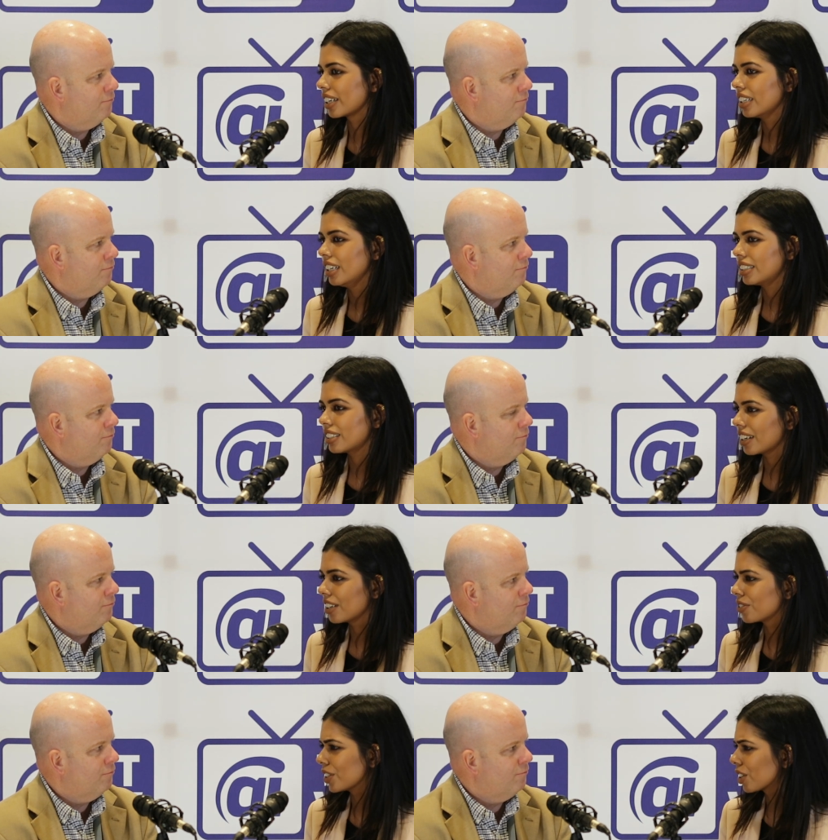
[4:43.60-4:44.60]
Speaker 1: like studying
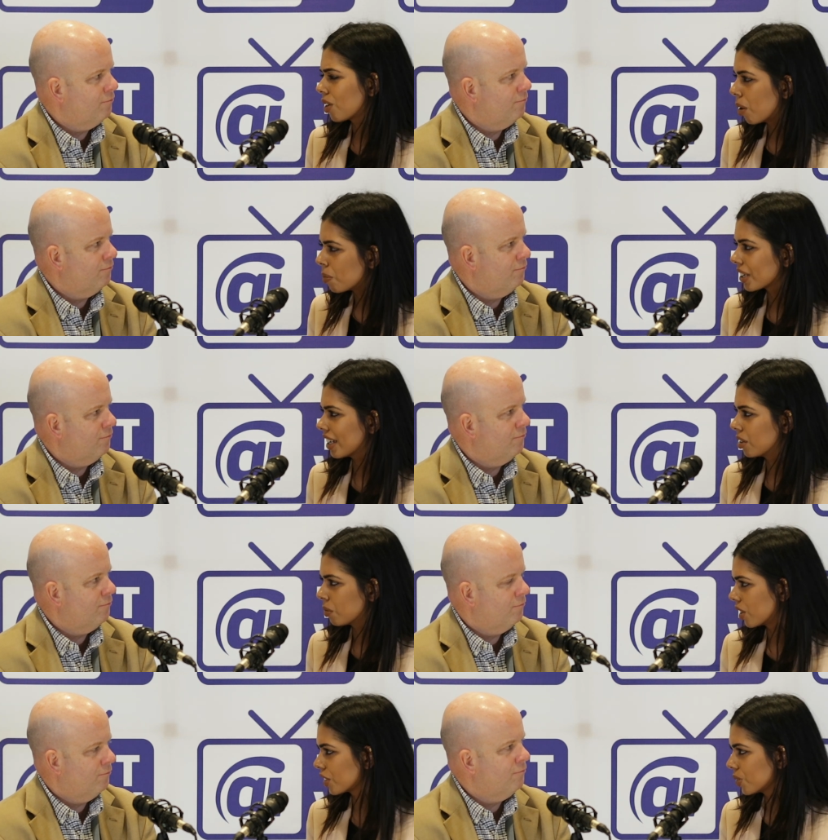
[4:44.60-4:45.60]
very complicated
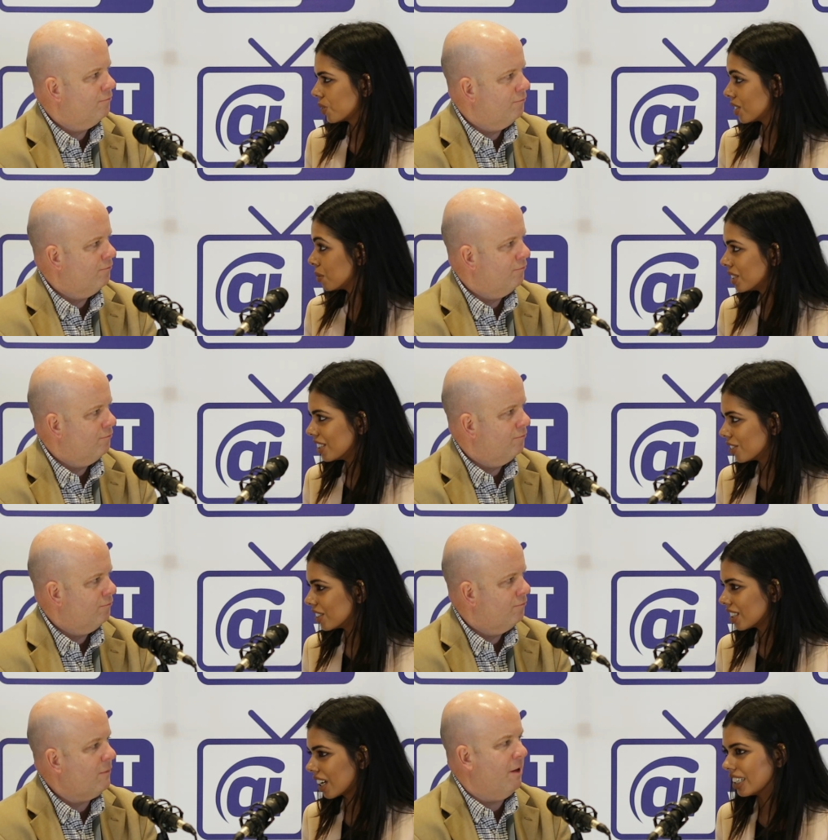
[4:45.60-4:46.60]
molecules and material
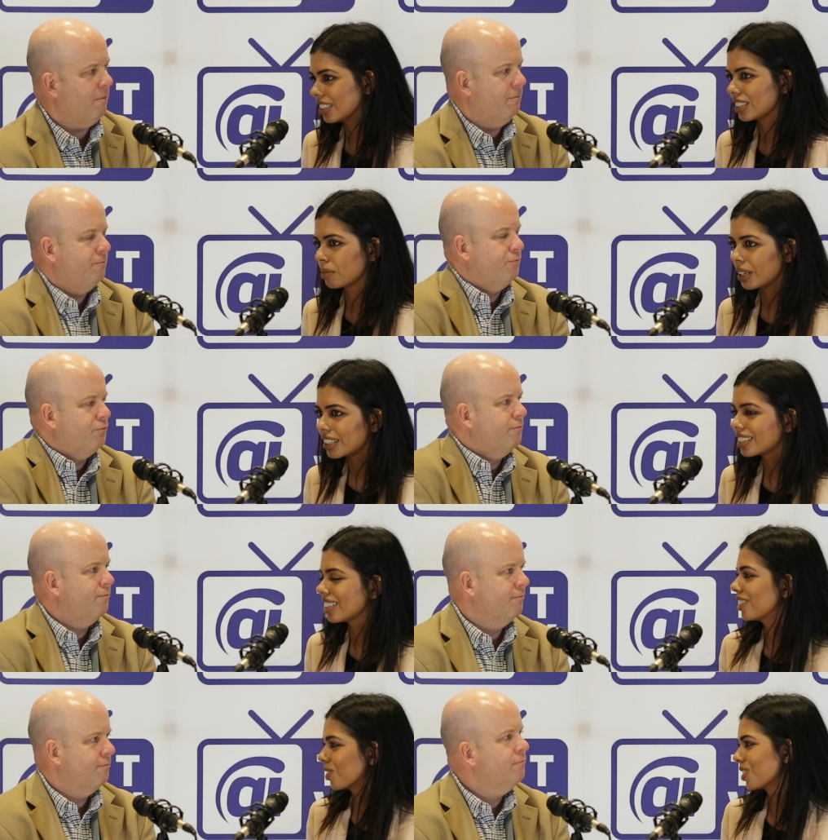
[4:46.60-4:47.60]
science yeah. and
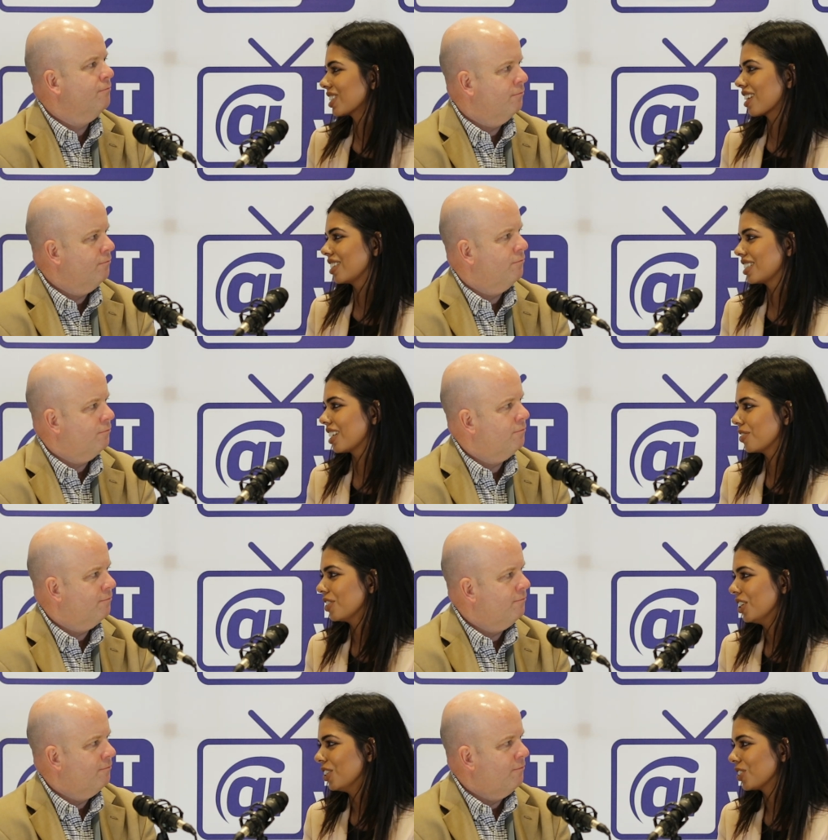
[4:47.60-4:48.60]
medicine and all this kind of stuff.
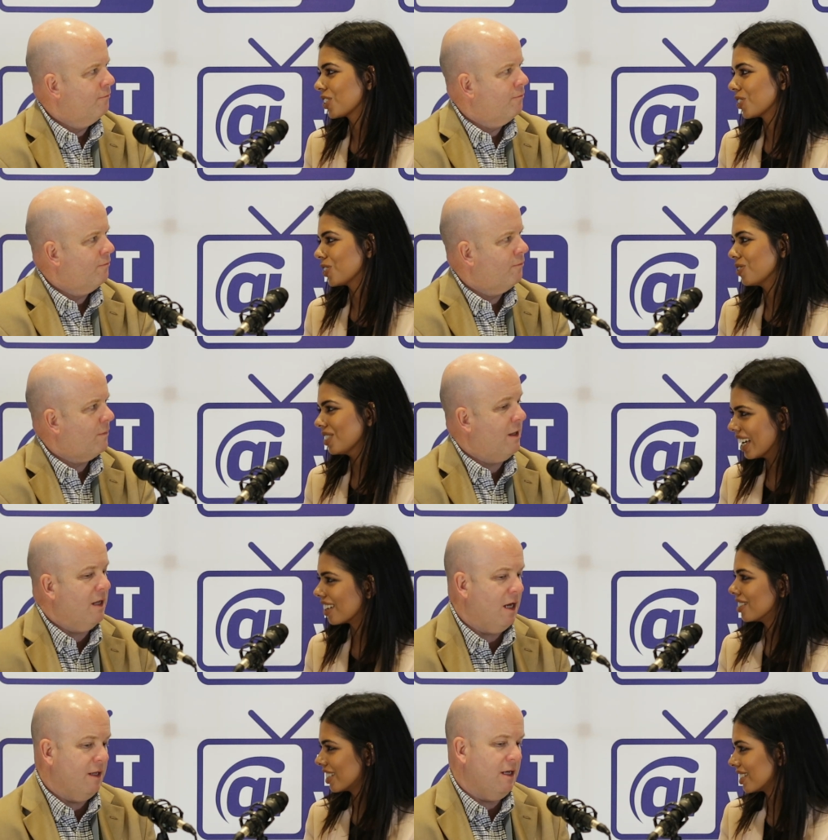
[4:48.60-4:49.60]
So, yeah. and,
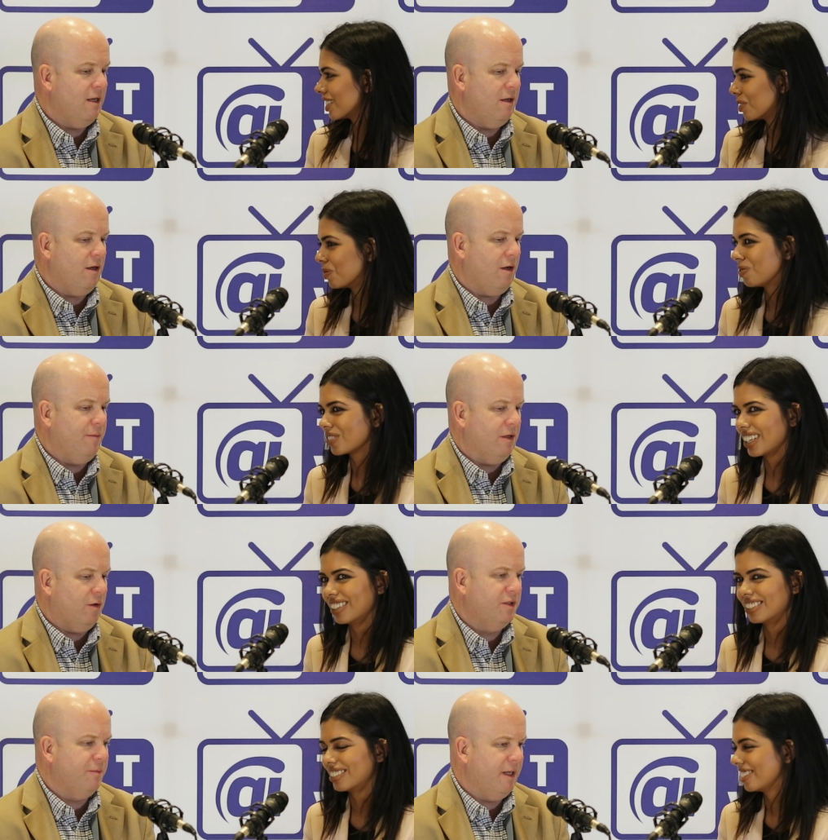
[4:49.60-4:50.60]
Speaker 2: then, and then, I mean,
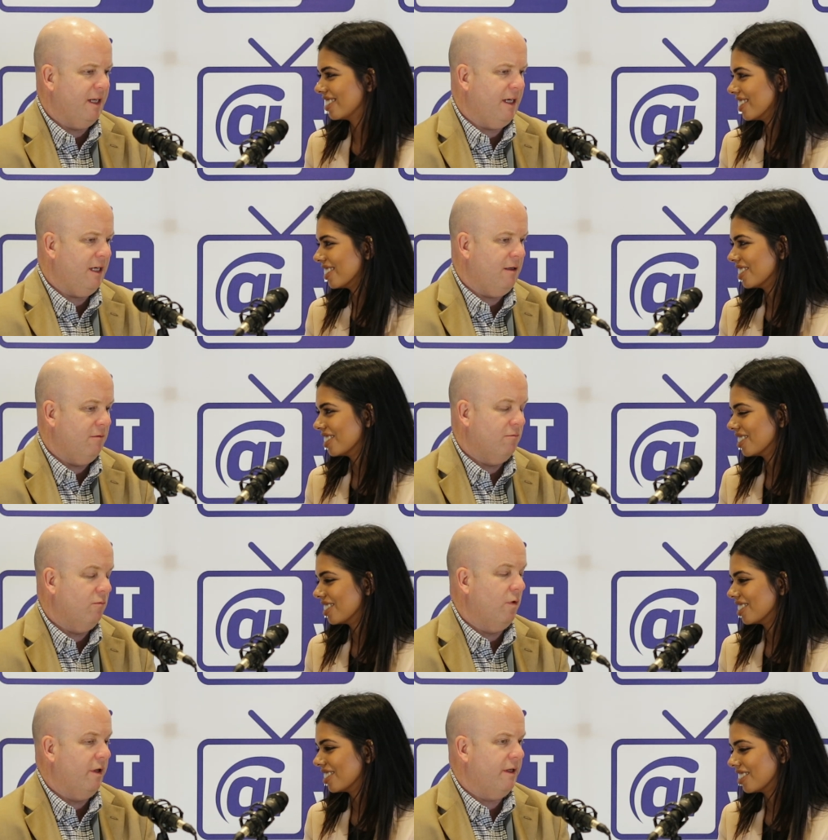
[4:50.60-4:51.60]
ultimately,
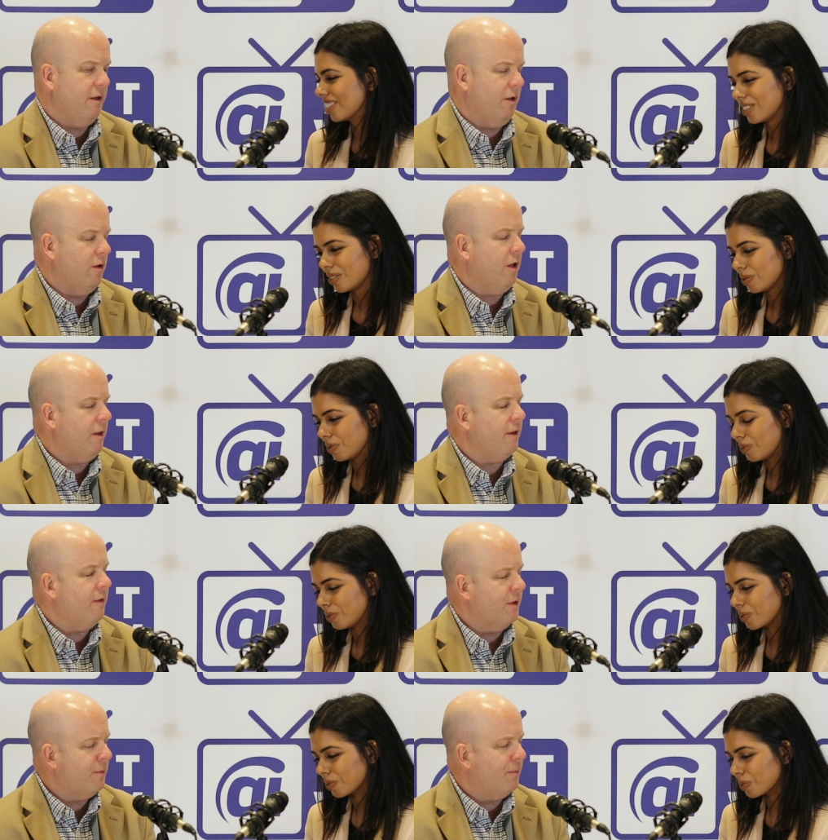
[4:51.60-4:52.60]
the,
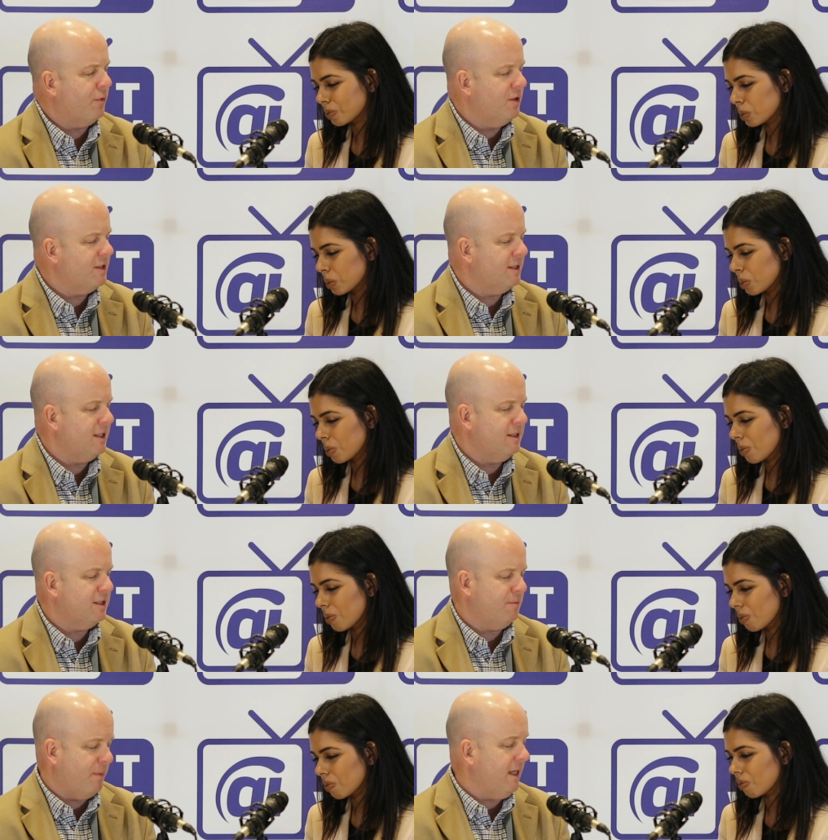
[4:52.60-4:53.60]
the, the processing
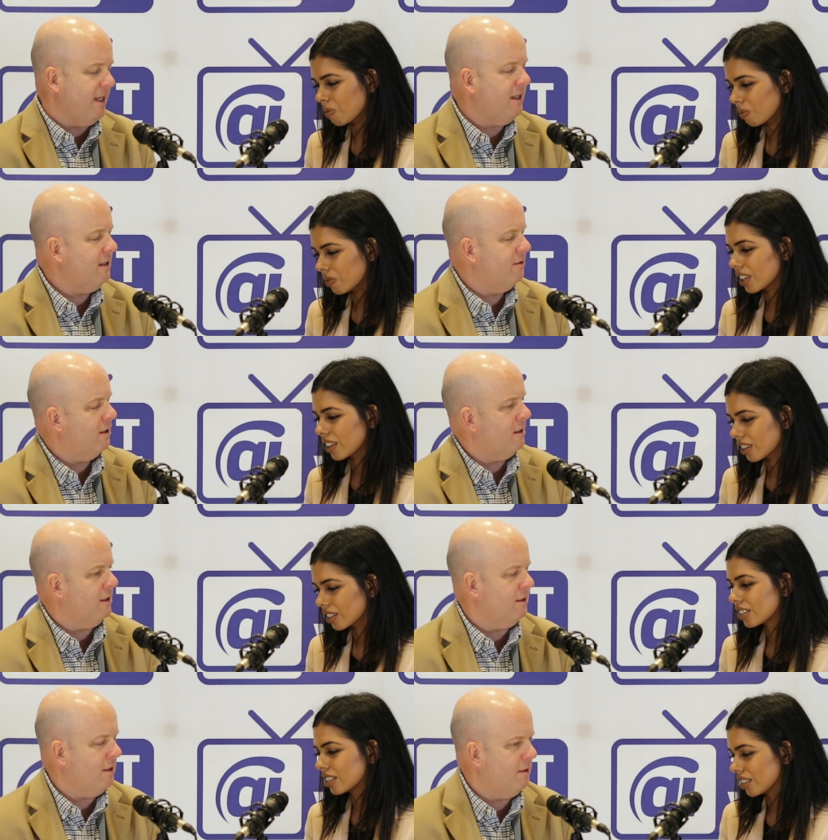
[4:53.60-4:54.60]
speed
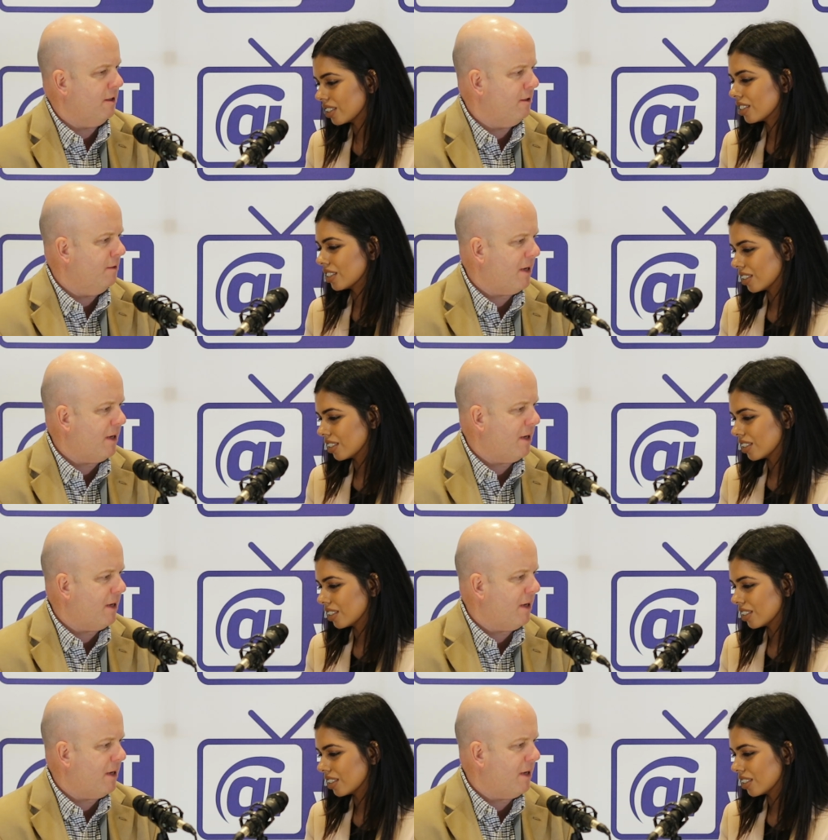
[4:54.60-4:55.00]
and, and, and the